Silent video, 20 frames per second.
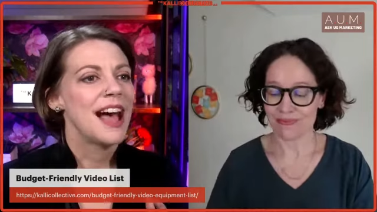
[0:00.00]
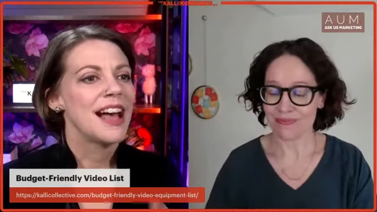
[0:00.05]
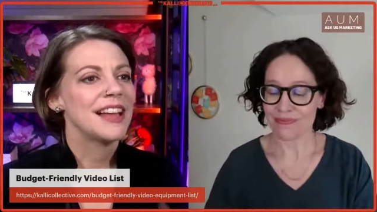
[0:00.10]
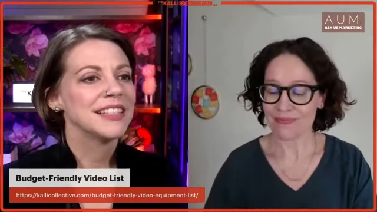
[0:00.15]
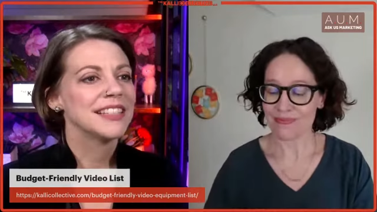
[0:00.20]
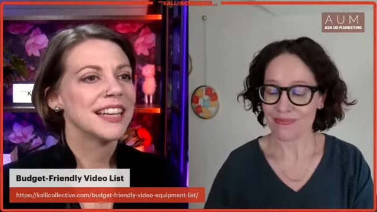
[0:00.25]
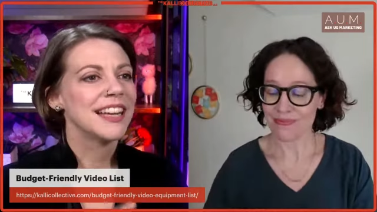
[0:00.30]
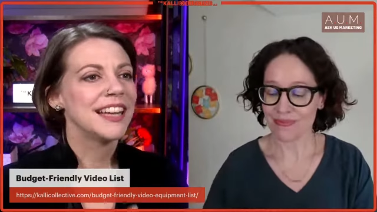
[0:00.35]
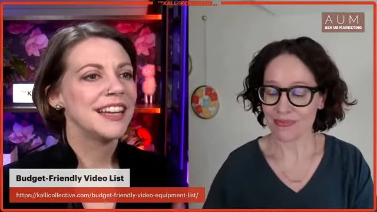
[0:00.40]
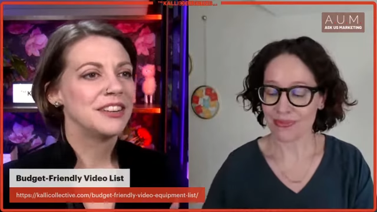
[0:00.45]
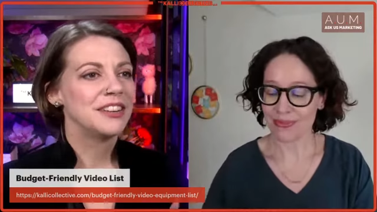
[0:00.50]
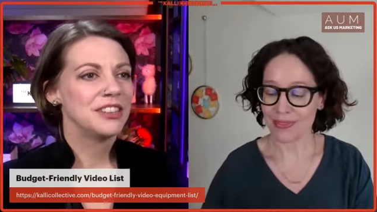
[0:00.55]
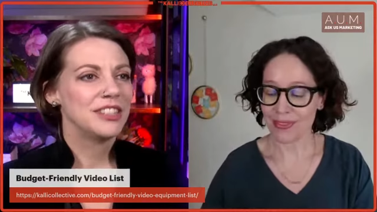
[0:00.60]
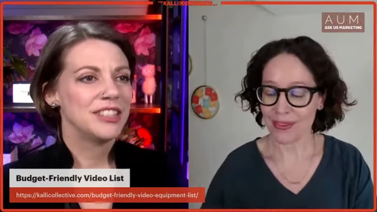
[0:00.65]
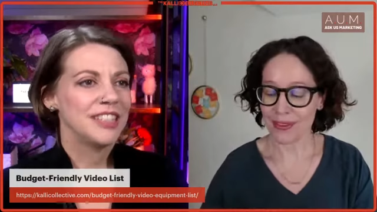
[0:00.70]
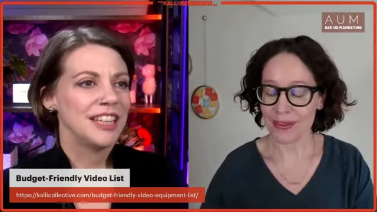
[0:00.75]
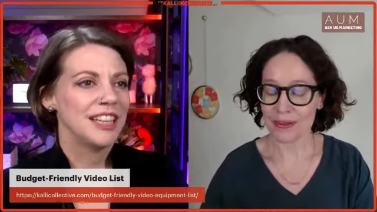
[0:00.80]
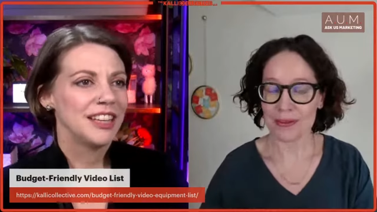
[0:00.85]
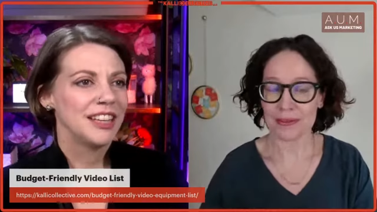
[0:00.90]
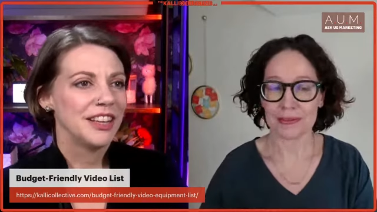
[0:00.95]
Speaker 1: as I
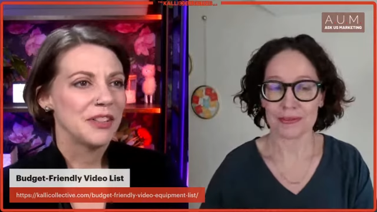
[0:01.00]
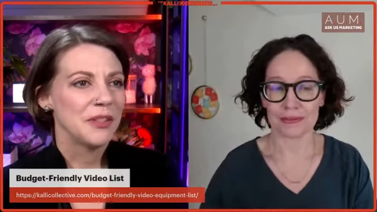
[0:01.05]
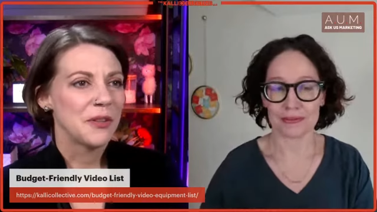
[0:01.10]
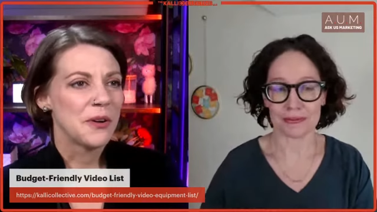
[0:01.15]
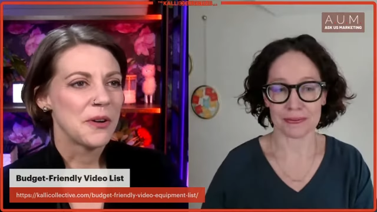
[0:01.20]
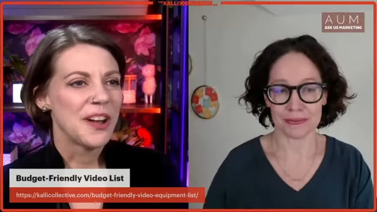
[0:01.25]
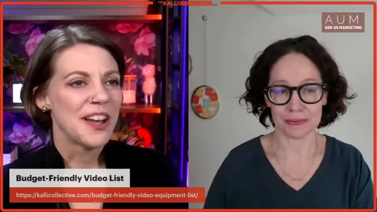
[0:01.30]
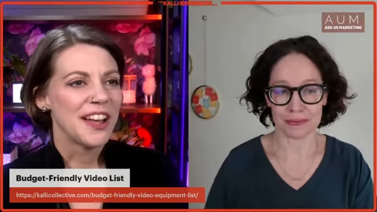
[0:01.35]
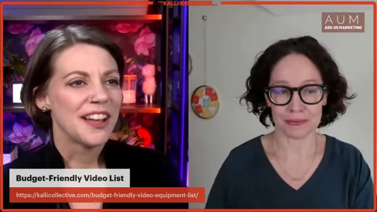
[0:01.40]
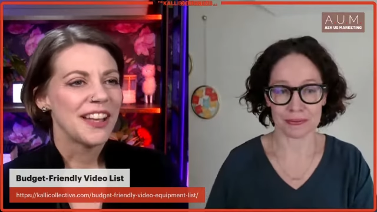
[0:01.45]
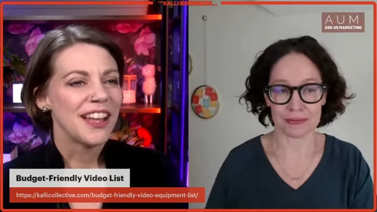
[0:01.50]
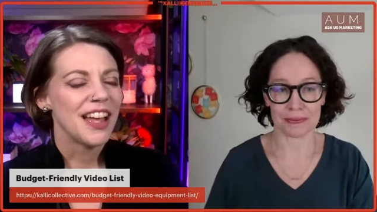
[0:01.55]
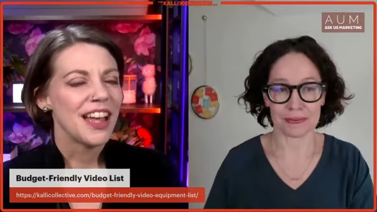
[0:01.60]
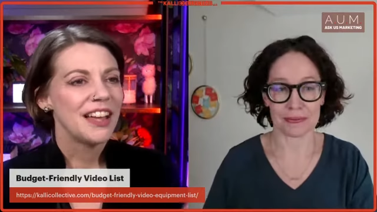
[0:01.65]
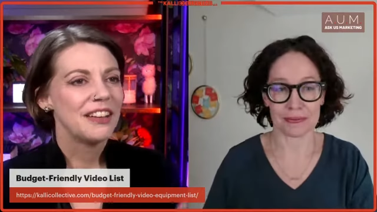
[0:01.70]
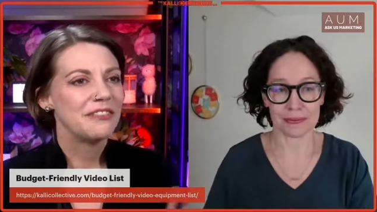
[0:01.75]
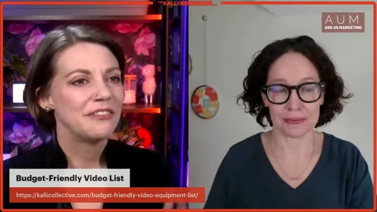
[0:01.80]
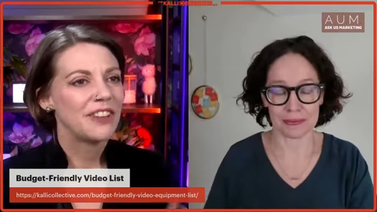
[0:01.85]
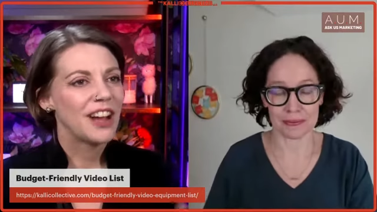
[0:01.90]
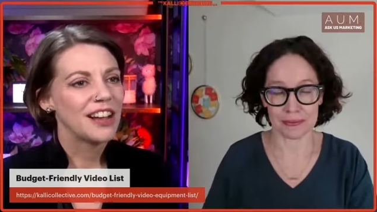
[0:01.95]
understand it, Laura,
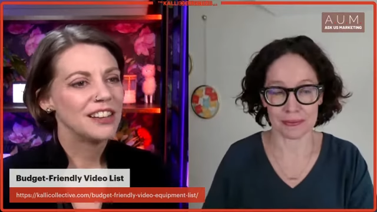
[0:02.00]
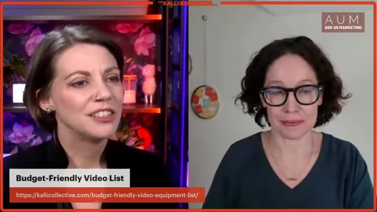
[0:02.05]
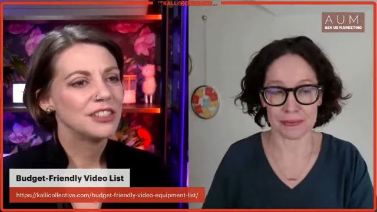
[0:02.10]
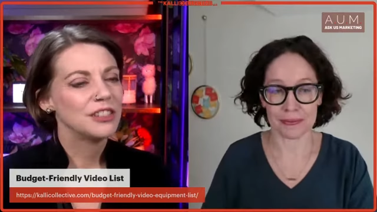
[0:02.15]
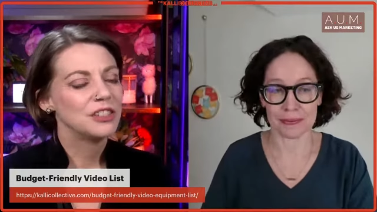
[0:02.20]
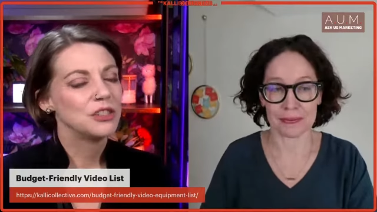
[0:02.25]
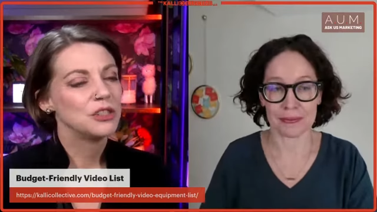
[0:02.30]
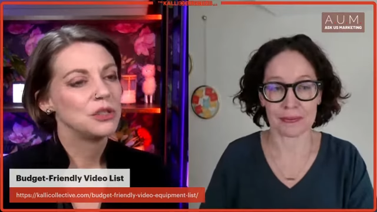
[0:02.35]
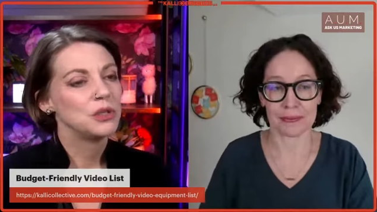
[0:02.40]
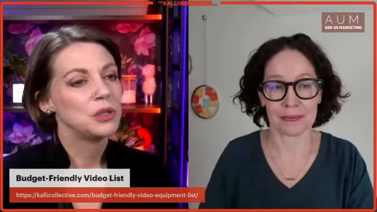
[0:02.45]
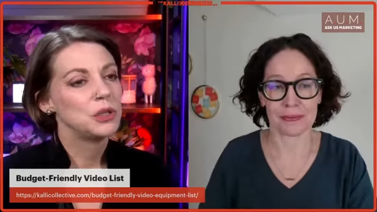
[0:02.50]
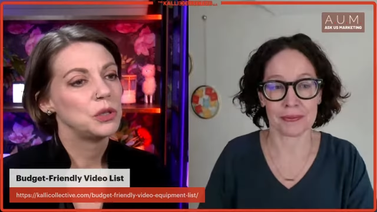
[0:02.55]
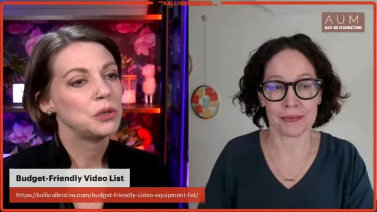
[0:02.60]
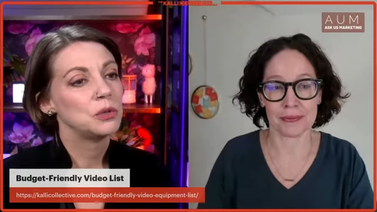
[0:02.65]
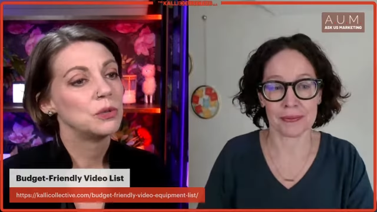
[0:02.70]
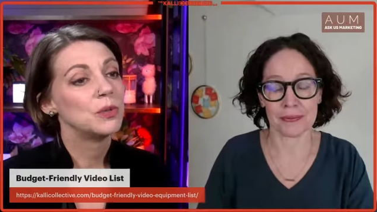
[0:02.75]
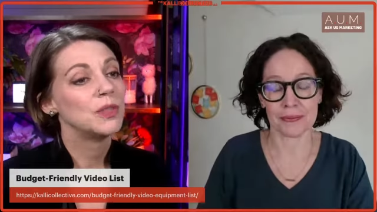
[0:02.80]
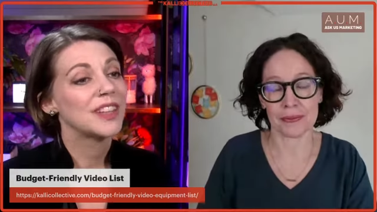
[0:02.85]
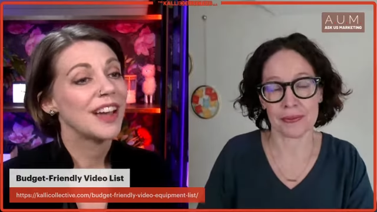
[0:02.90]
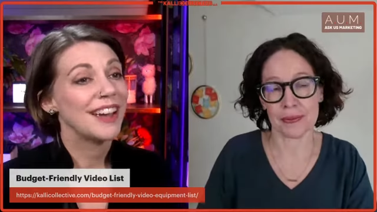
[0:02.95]
advisors who
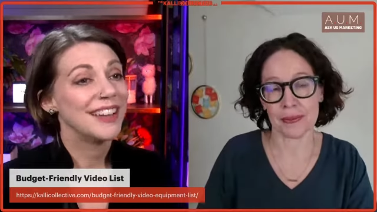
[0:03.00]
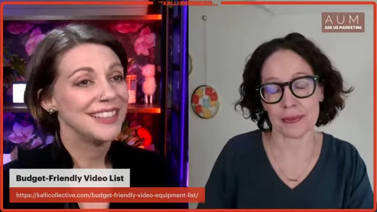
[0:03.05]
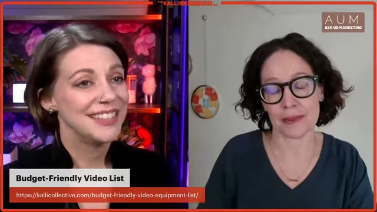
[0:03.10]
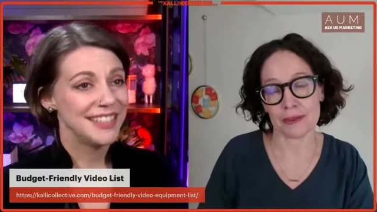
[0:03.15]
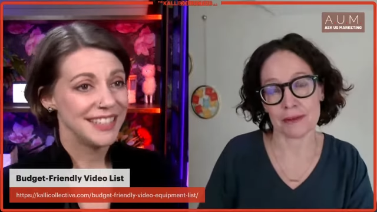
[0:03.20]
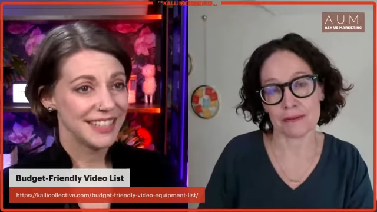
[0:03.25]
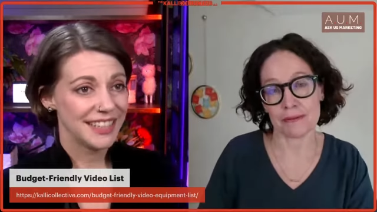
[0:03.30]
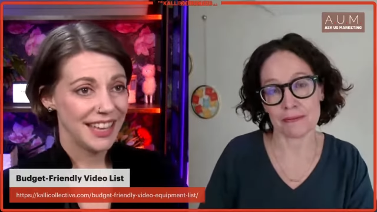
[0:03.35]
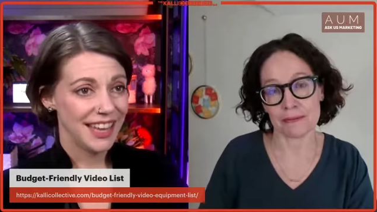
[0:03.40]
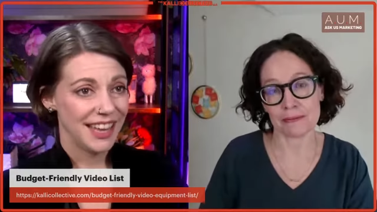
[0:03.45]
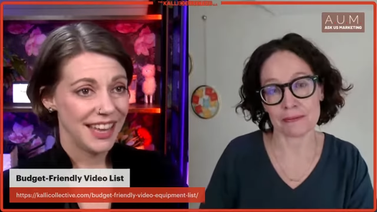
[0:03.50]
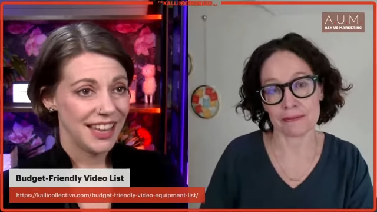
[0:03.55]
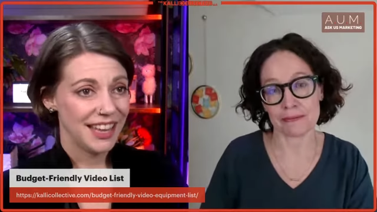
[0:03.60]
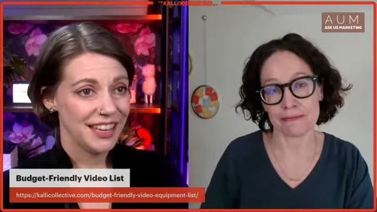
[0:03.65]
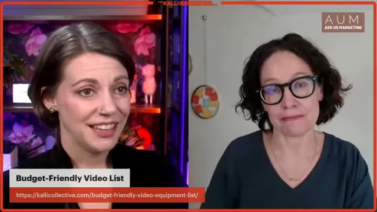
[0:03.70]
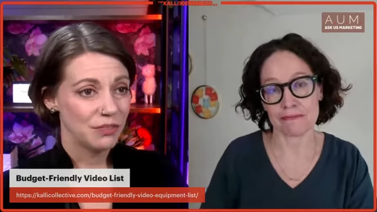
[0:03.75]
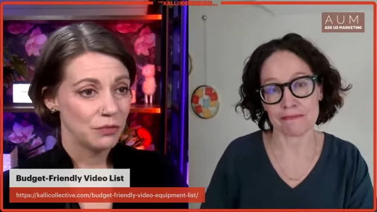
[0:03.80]
use IdeaKit